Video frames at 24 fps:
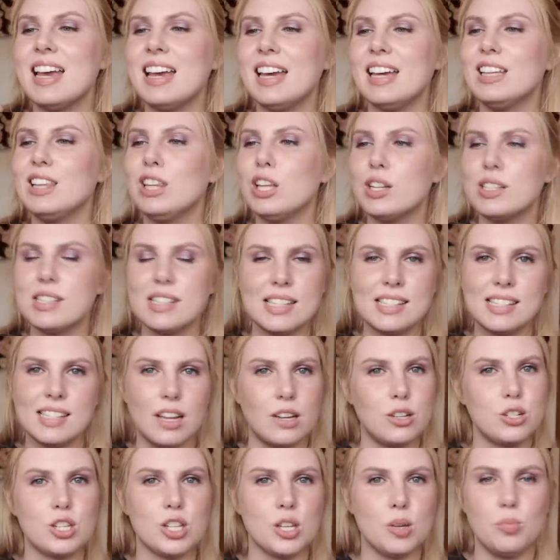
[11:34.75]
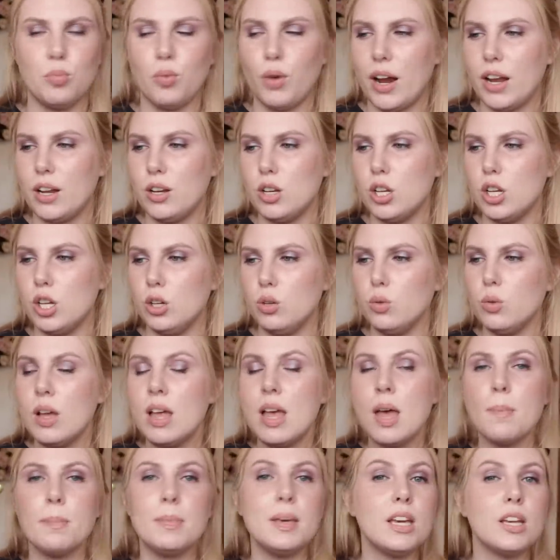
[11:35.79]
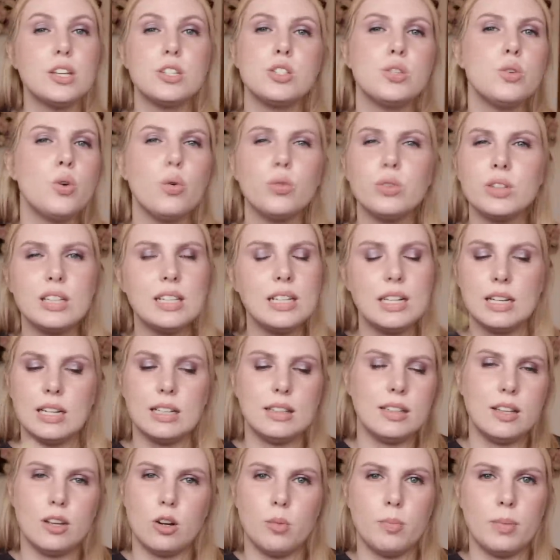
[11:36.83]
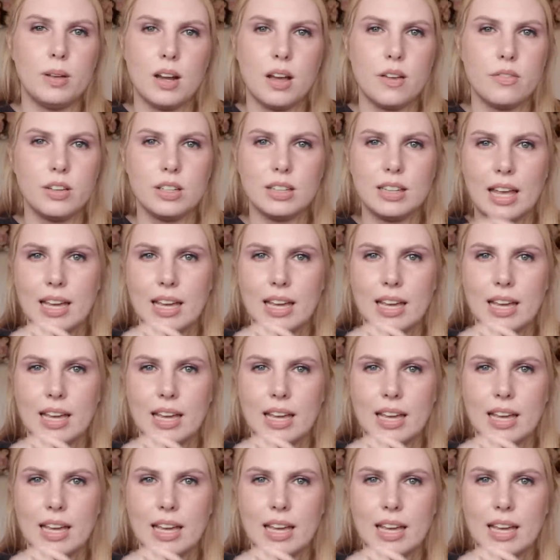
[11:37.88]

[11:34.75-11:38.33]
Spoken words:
It looks essentially brand new because you only need a little bit of it.